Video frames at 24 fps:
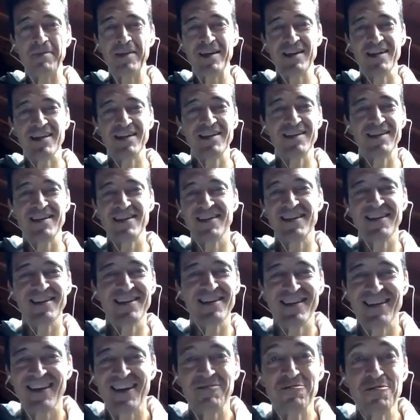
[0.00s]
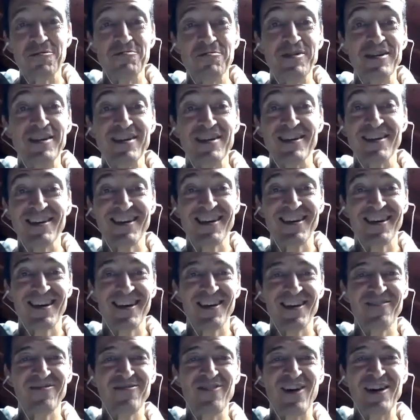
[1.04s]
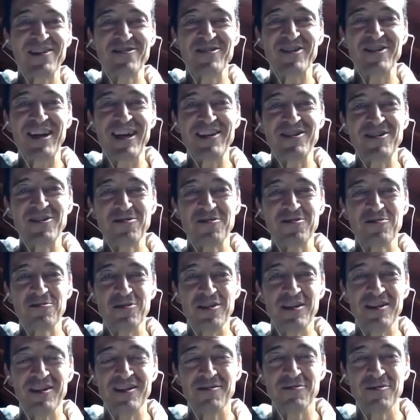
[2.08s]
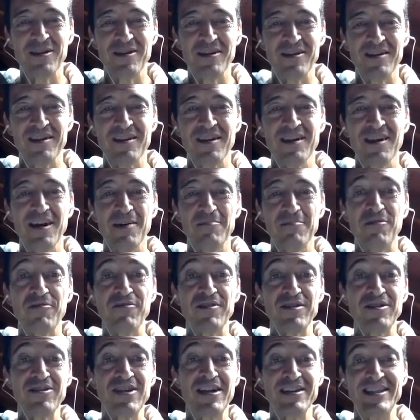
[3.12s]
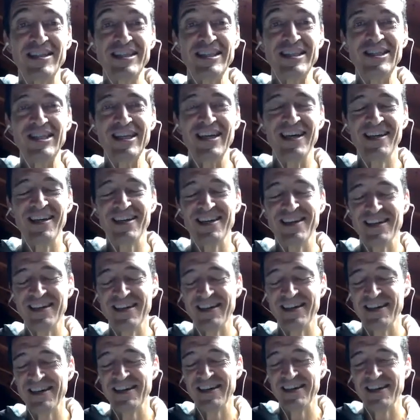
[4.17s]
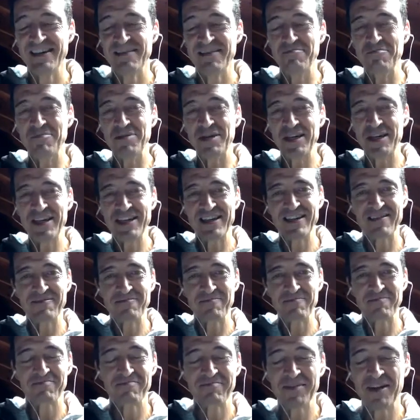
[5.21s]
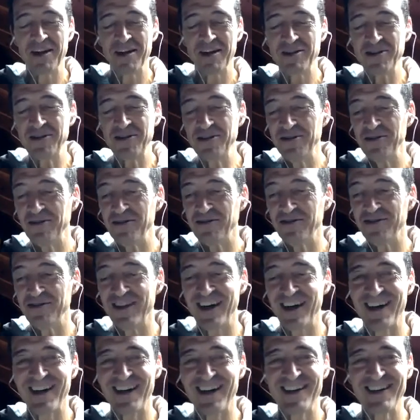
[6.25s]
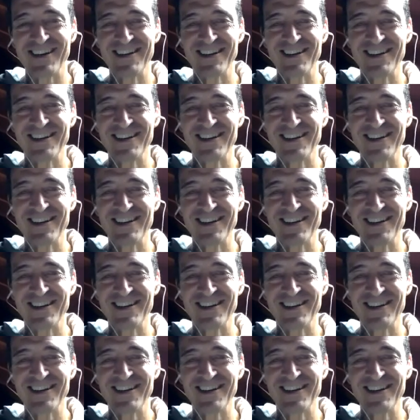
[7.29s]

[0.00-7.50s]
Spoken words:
It will be a fun occasion with a professional DJ, but not to